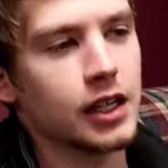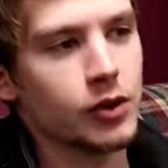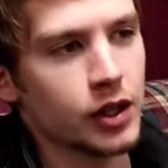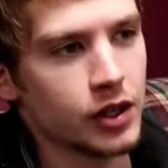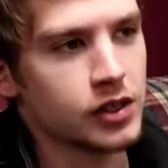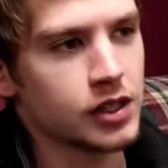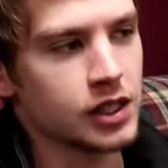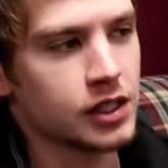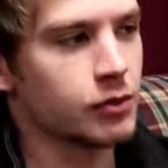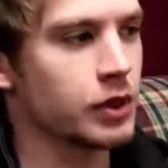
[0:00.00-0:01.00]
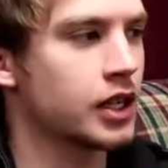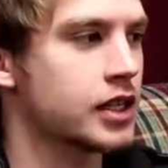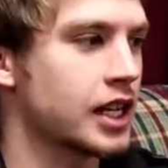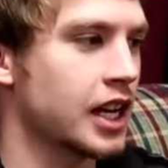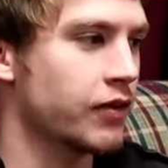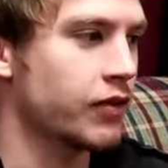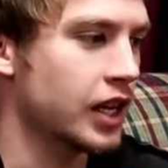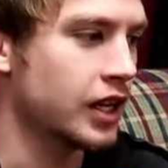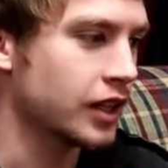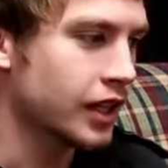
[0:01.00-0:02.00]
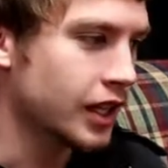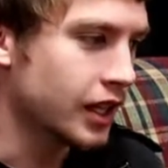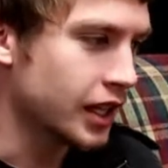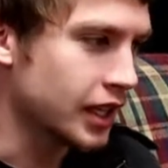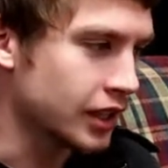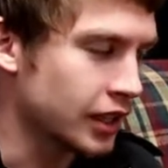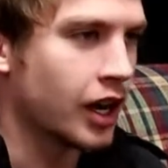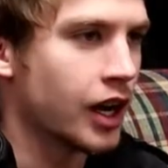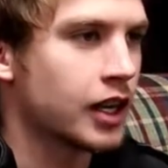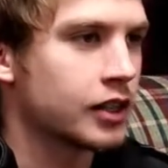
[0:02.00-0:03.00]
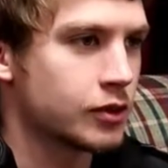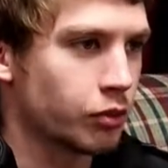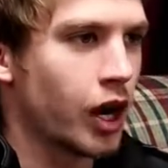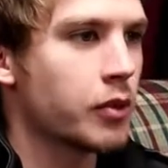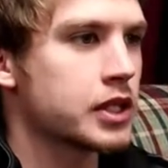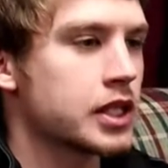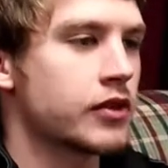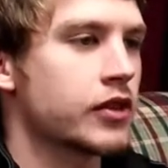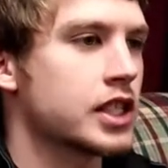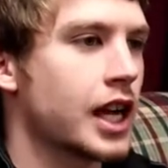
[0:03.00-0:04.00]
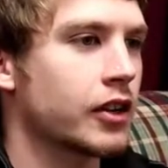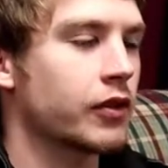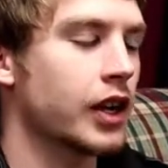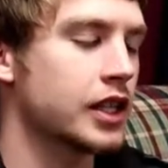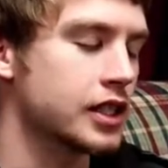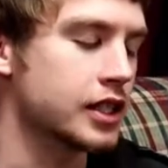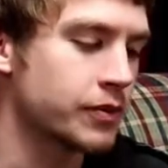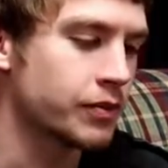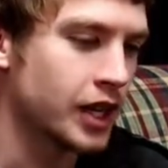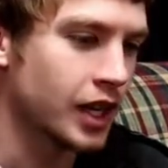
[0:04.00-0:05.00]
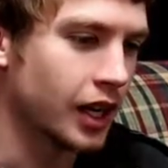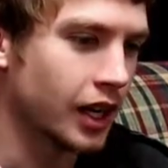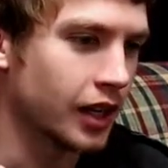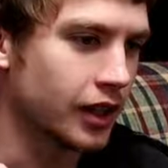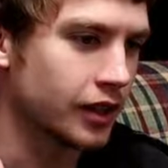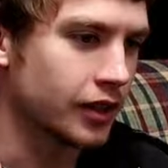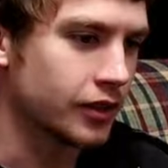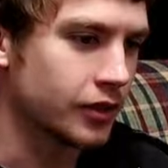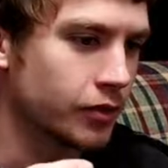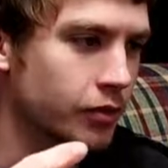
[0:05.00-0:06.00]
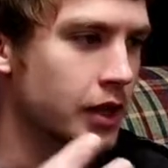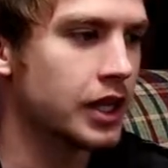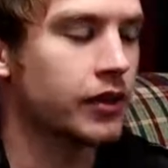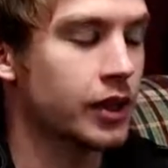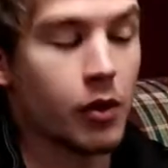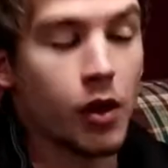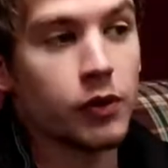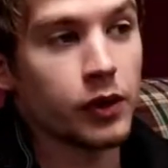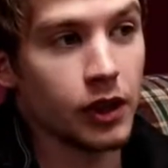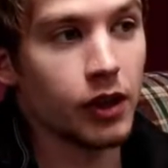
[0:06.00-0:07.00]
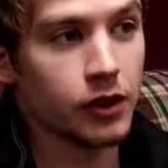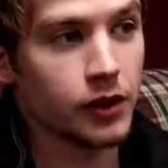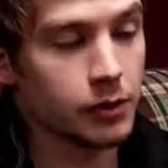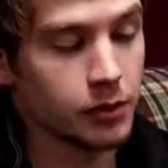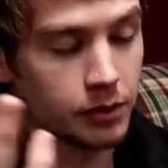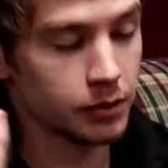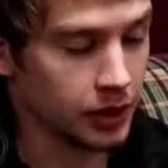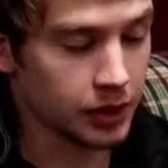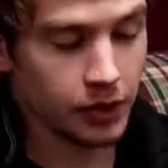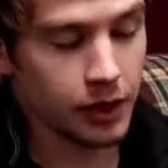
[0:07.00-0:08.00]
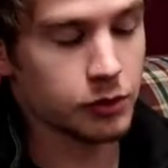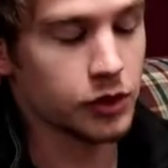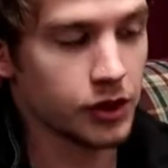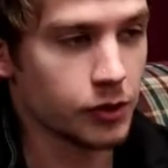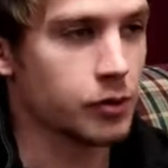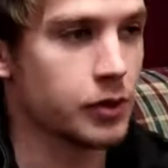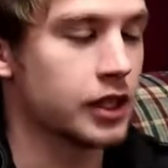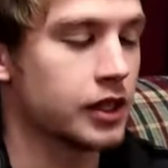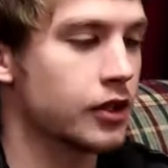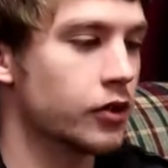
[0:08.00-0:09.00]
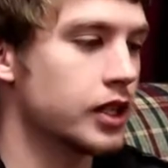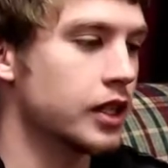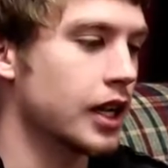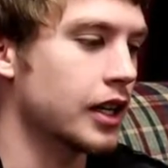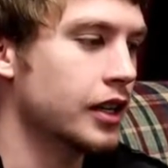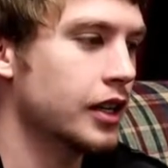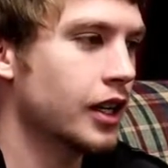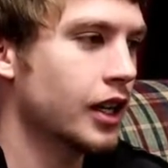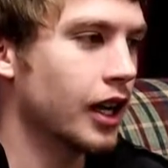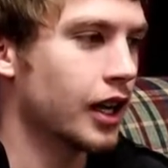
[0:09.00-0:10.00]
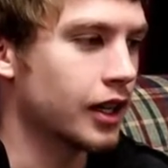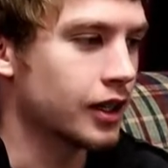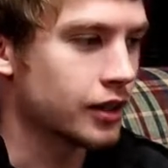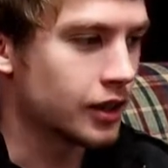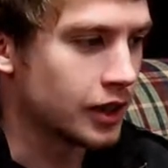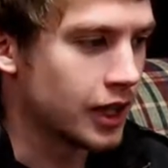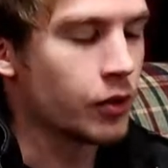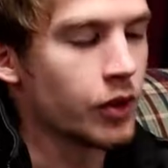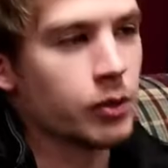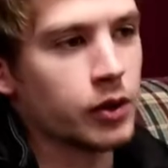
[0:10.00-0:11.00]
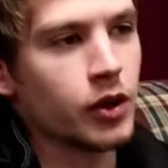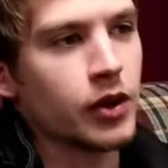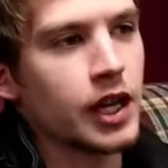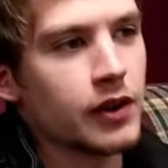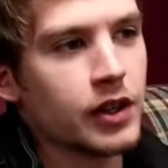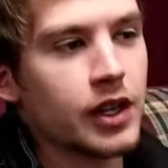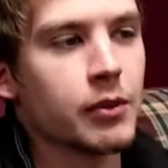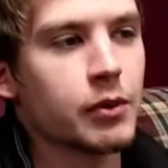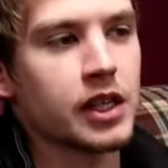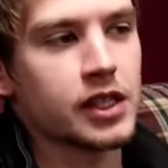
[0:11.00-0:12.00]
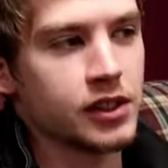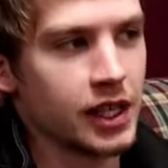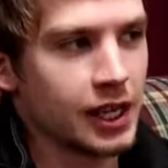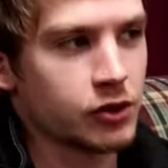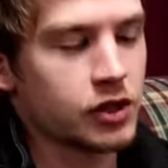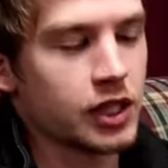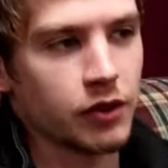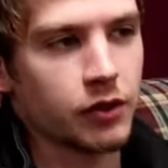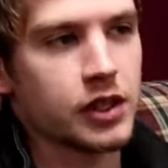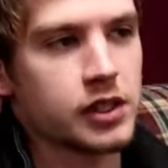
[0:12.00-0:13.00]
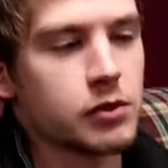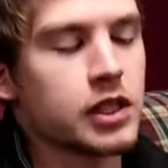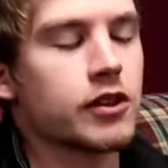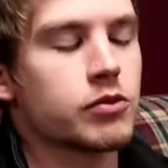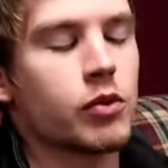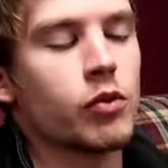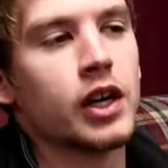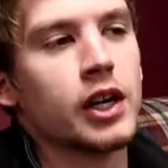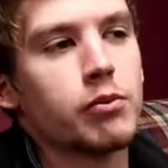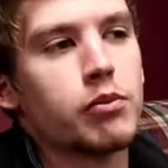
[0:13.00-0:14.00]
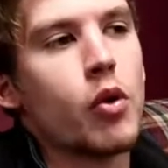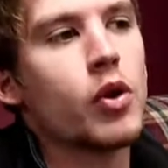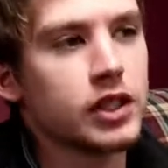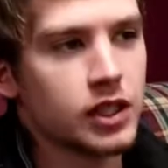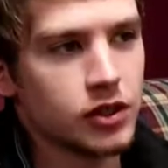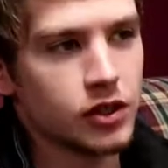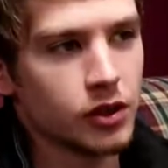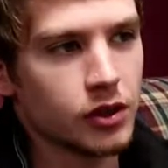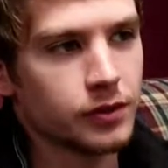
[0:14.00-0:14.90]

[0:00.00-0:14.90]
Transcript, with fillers: take away their sins. And because they had faith in God's promises of the sacrifices, uh, many of them, hopefully all of them, but though I'm sure there were many who did not, uh, they were able to go to heaven not because of the actual sacrifices themselves, but what it pointed to.